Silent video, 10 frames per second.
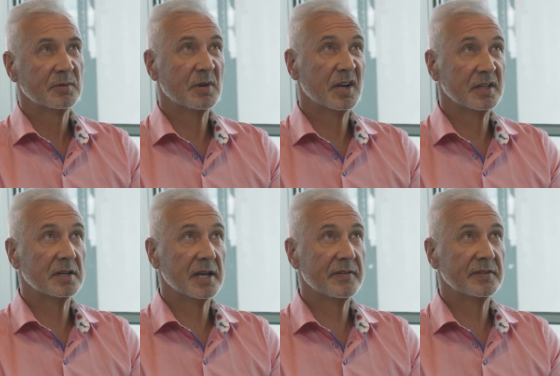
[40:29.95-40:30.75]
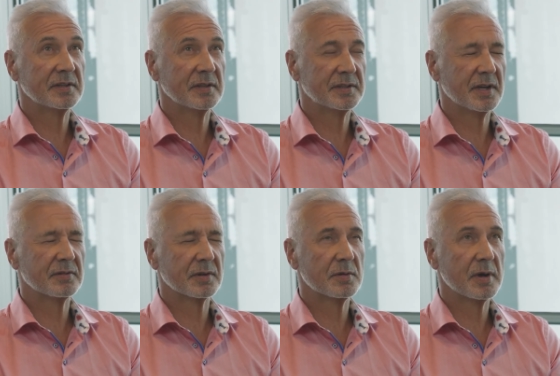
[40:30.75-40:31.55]
well I, haven't I don't
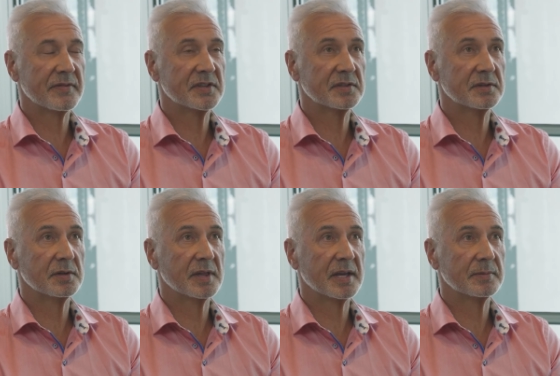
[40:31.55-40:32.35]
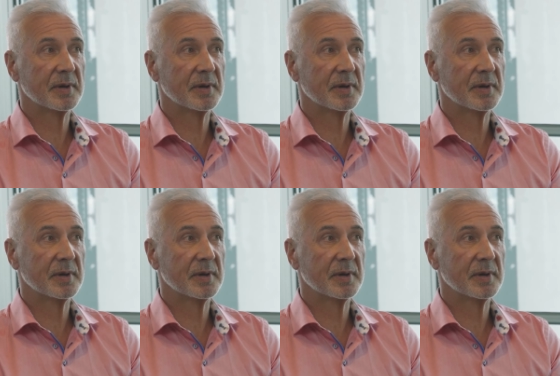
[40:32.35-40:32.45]
recall having to do that